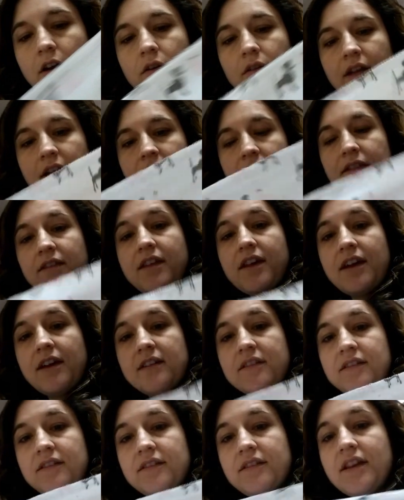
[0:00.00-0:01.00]
like
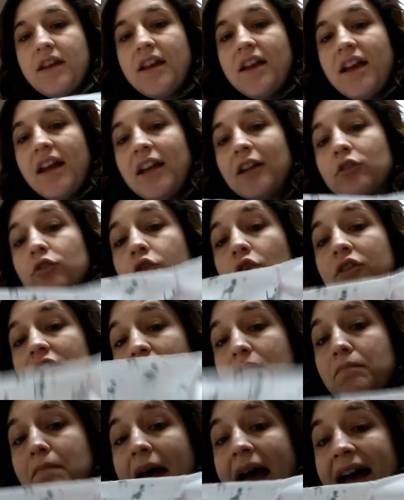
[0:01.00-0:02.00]
this, it
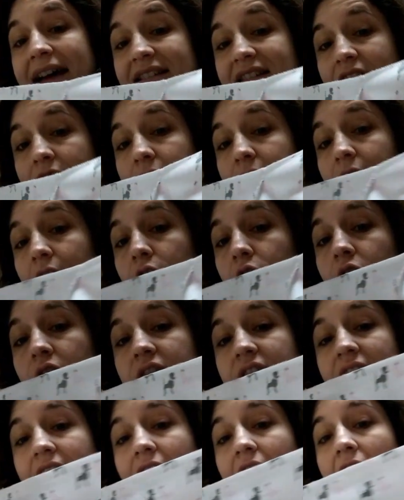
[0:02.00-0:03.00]
looks massive. It
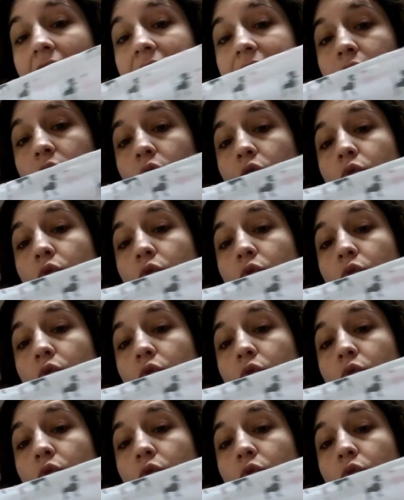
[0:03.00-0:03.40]
looks like I could